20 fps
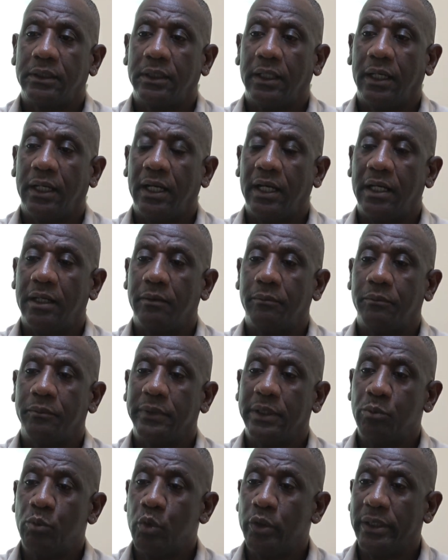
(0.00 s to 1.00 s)

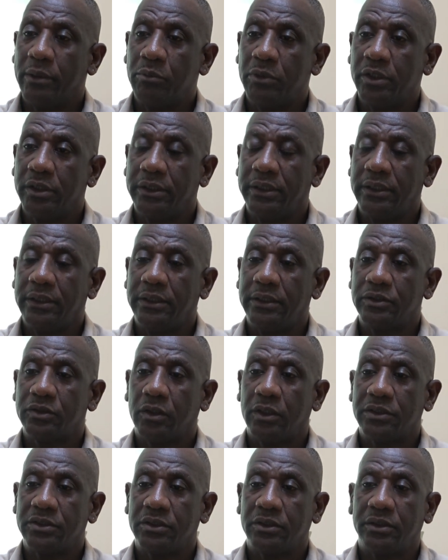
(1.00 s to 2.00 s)
the mona monkey is
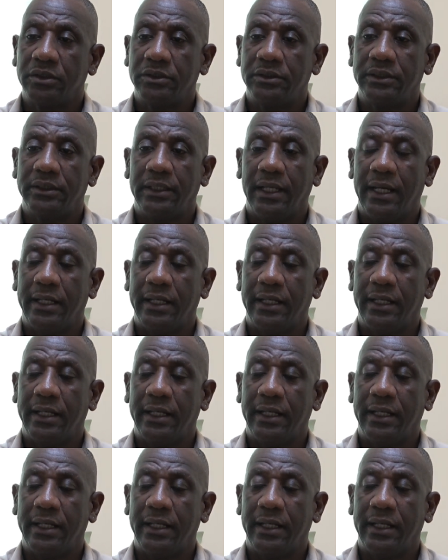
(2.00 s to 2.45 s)
also hunted,